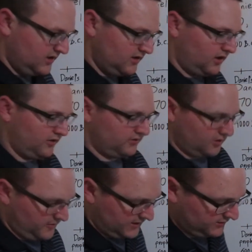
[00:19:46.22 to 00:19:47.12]
I'll go
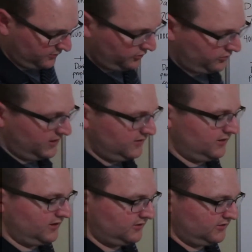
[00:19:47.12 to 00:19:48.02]
back to verse
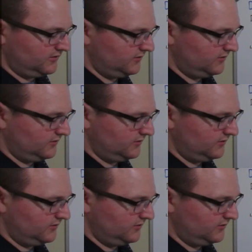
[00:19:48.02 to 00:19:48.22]
26.